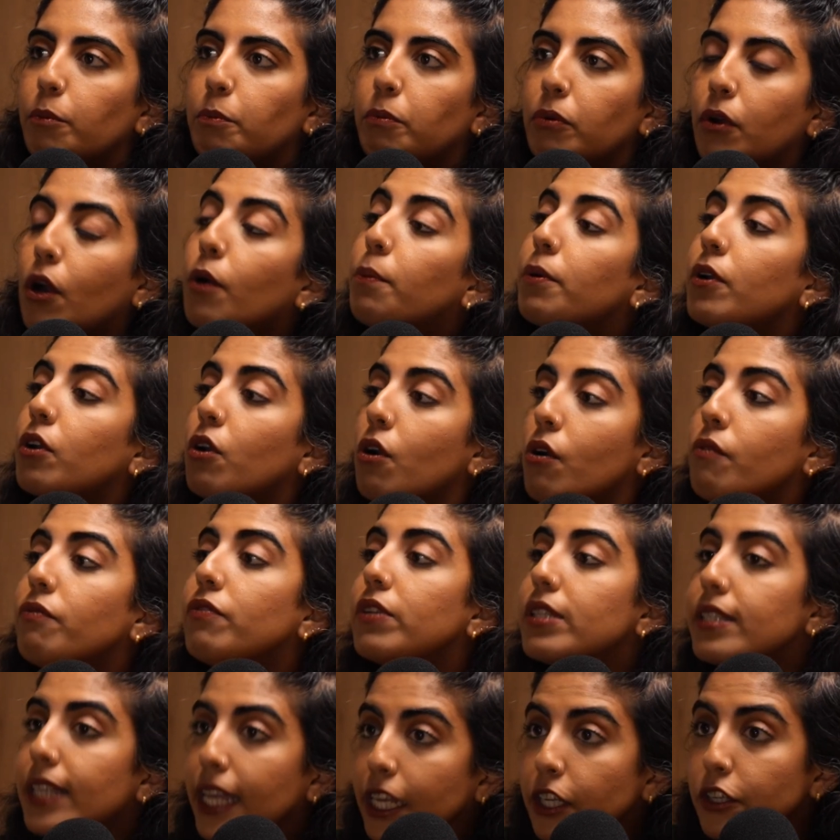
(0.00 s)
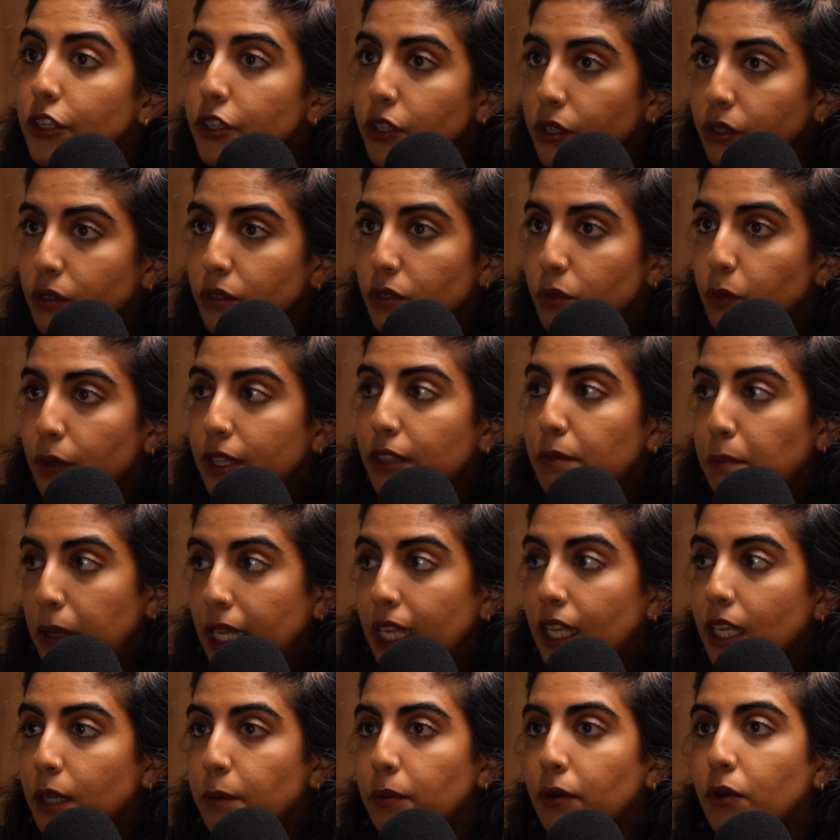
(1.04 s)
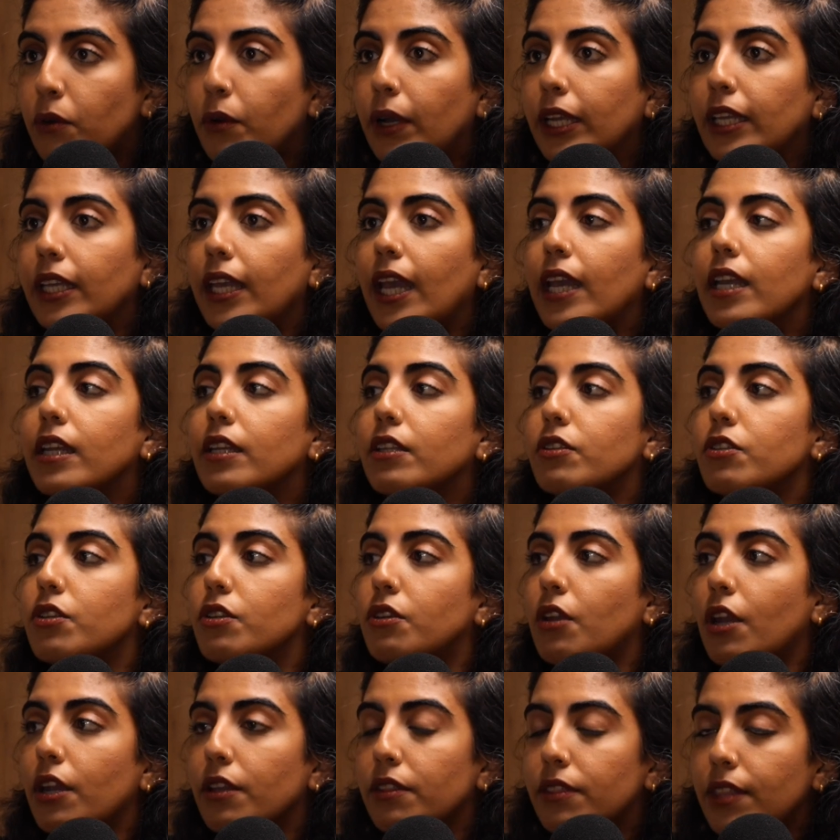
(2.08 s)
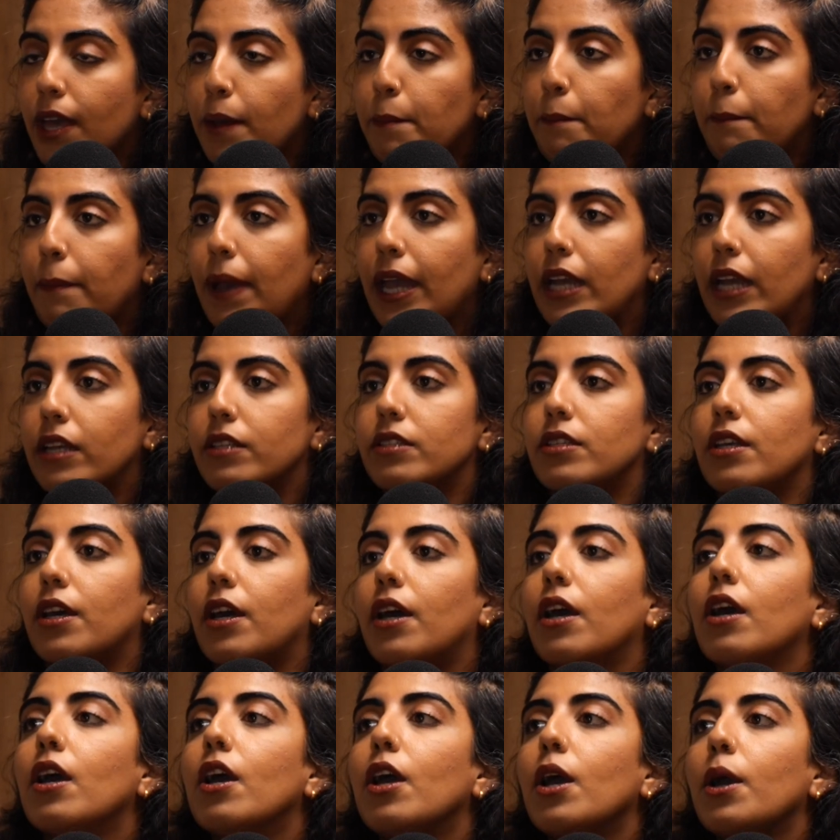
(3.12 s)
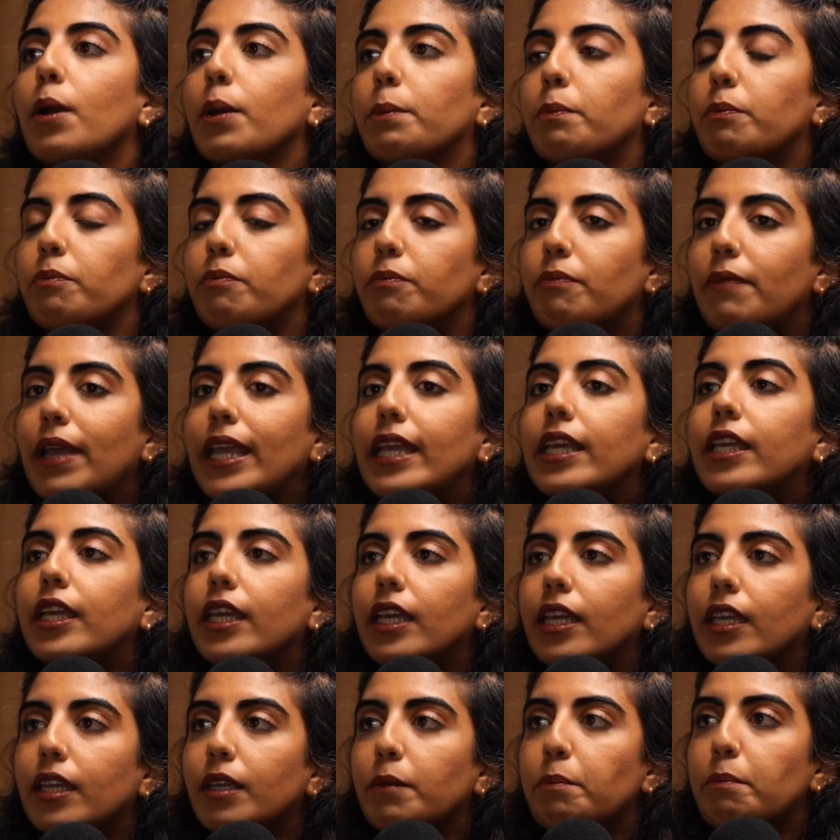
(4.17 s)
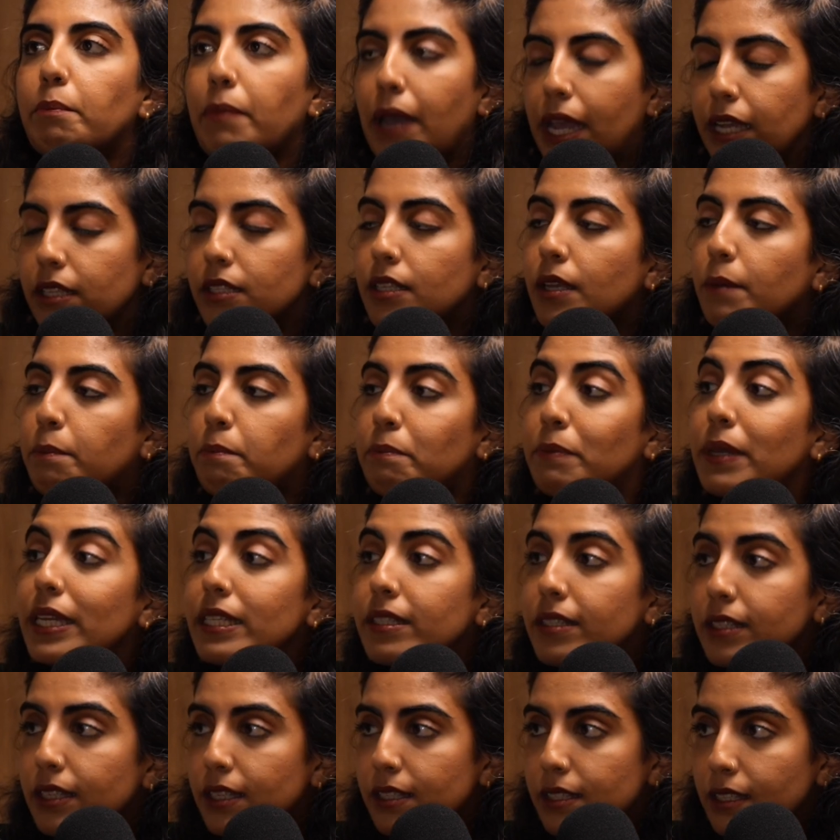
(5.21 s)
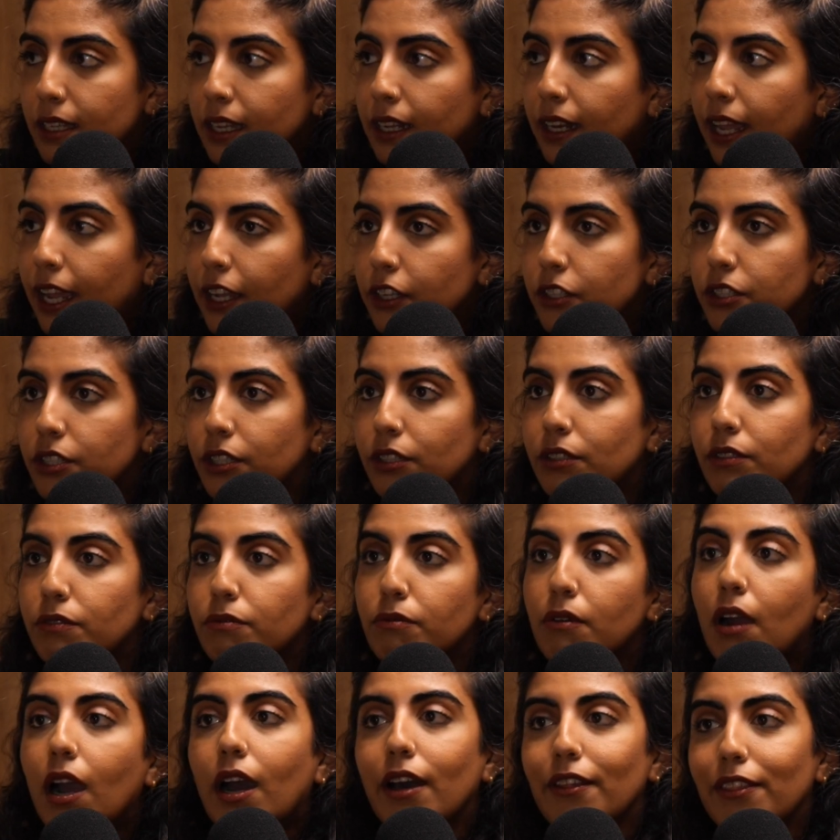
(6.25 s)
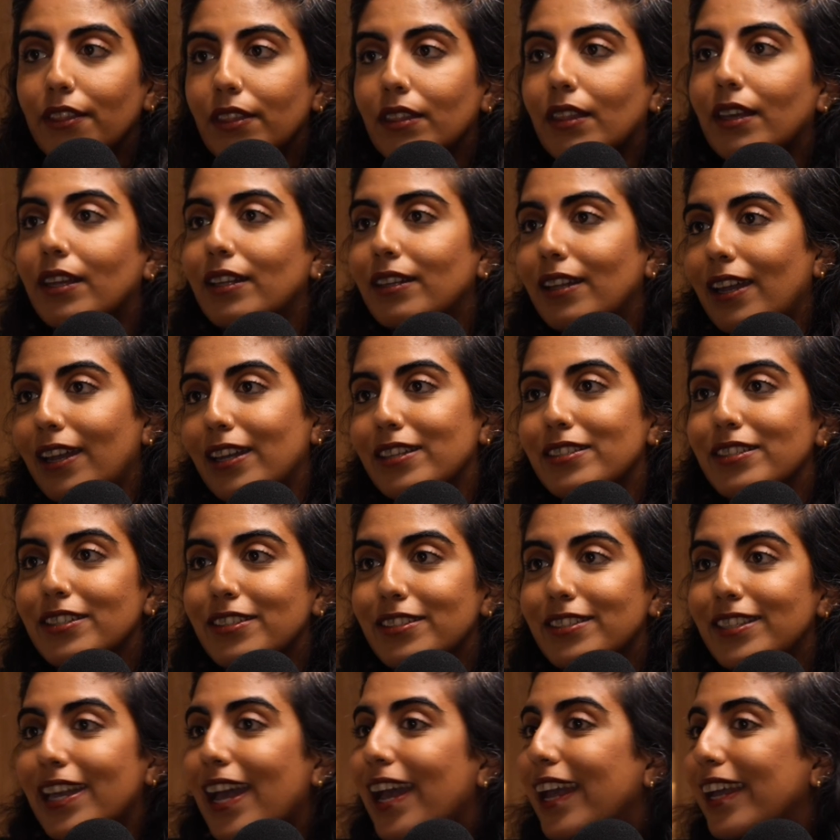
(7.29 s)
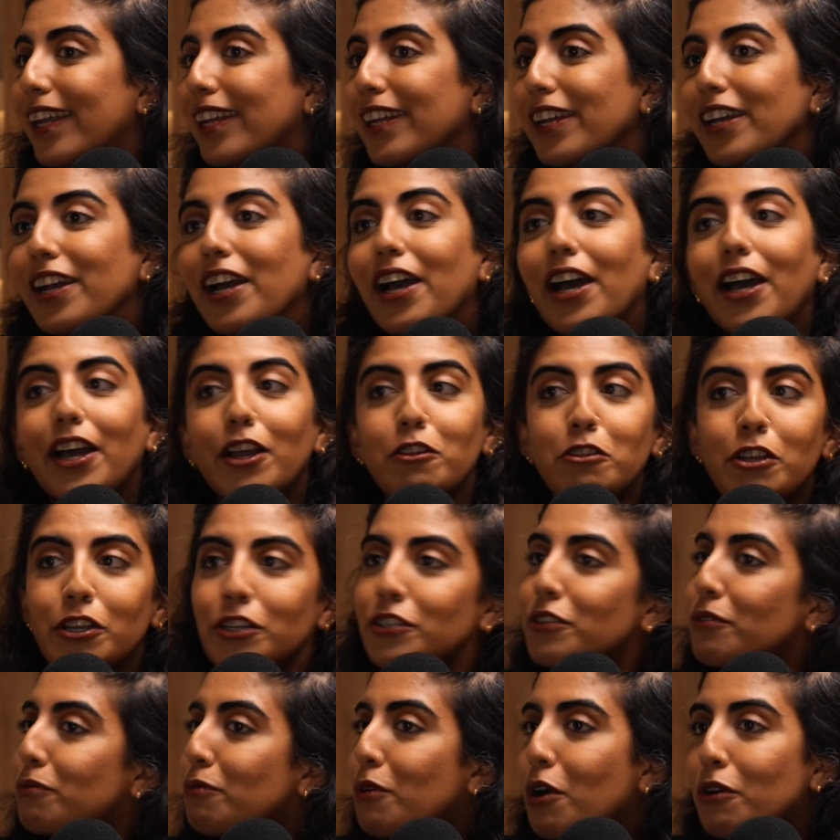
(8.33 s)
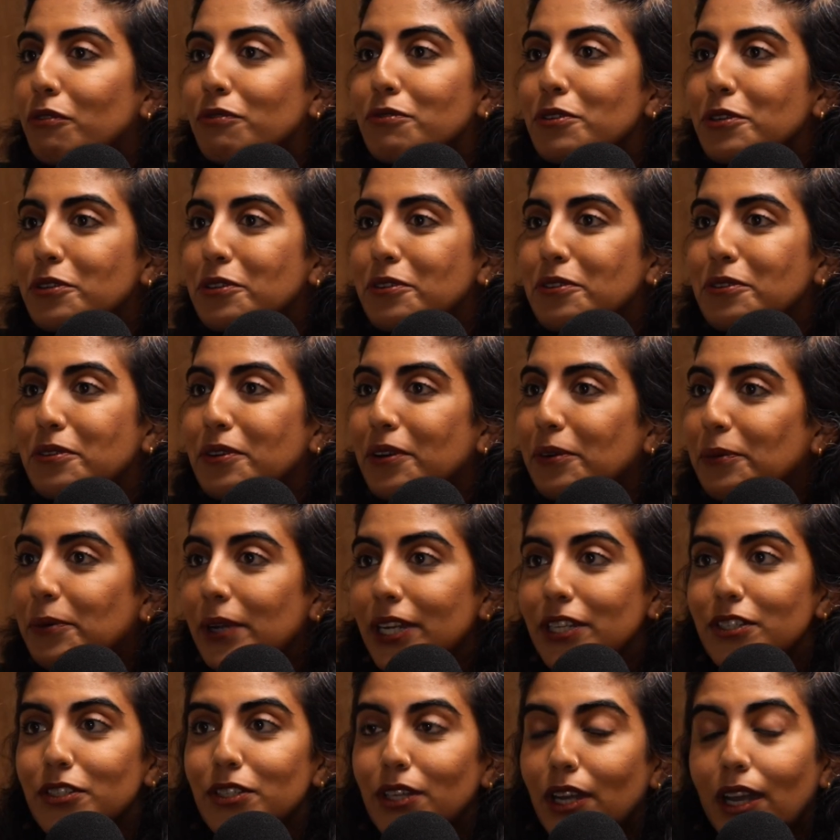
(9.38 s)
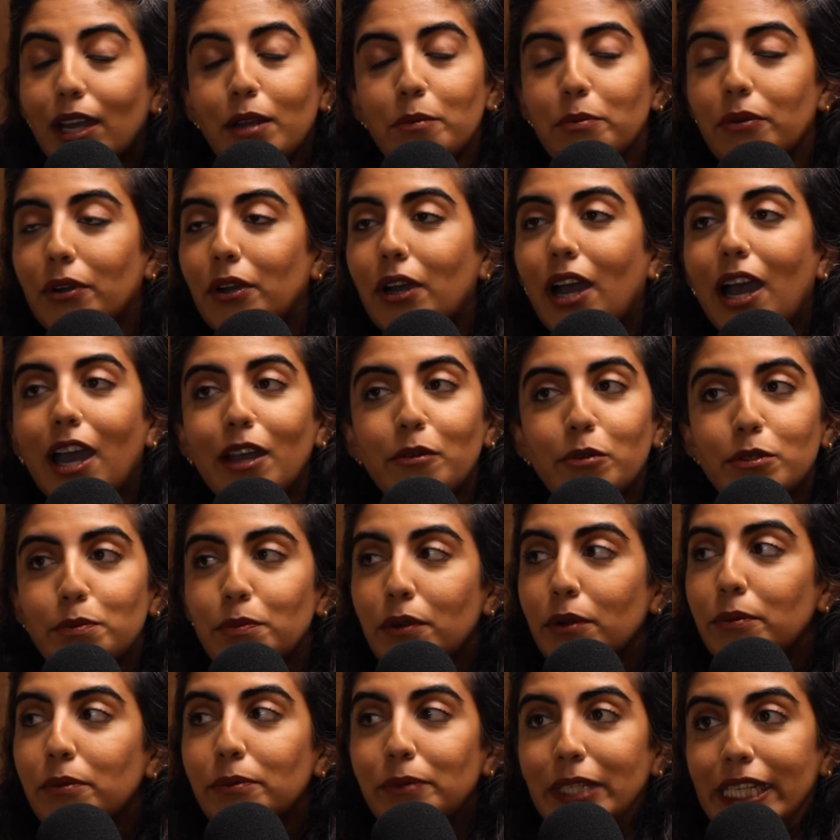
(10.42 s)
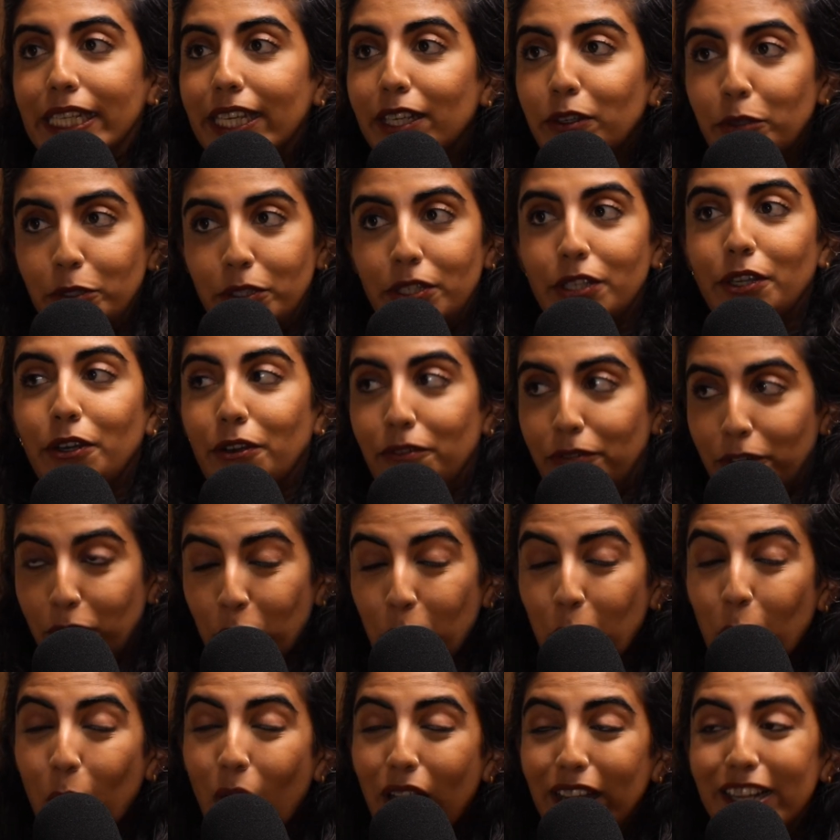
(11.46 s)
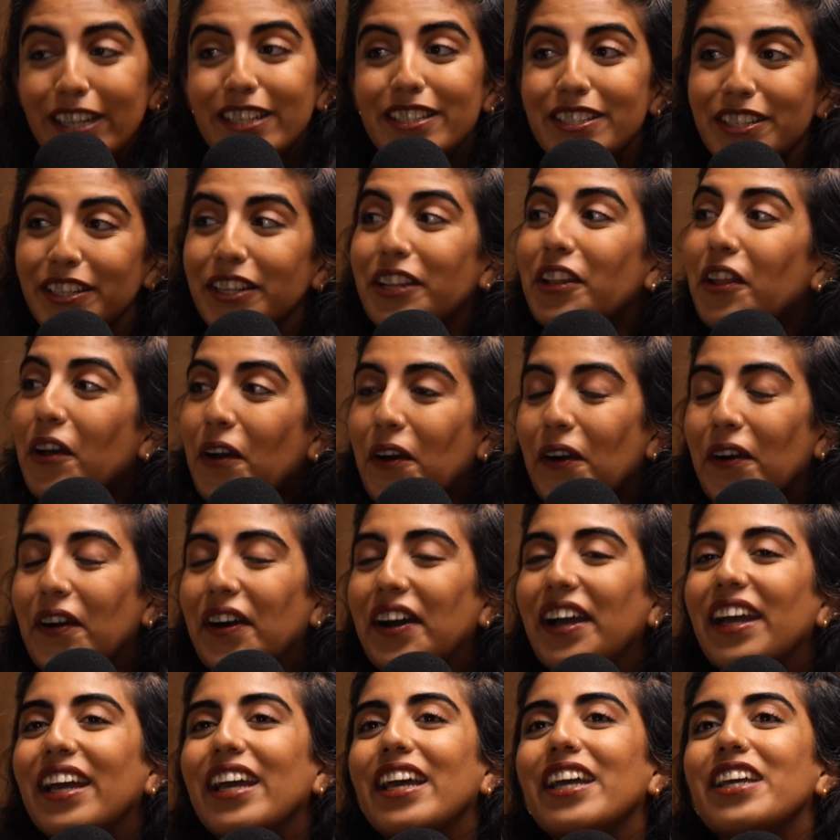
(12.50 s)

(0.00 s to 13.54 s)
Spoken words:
proper conversations with people and getting to know them better, making better business connections rather than, as you say, a load of waffle, which I was probably guilty of quite a lot.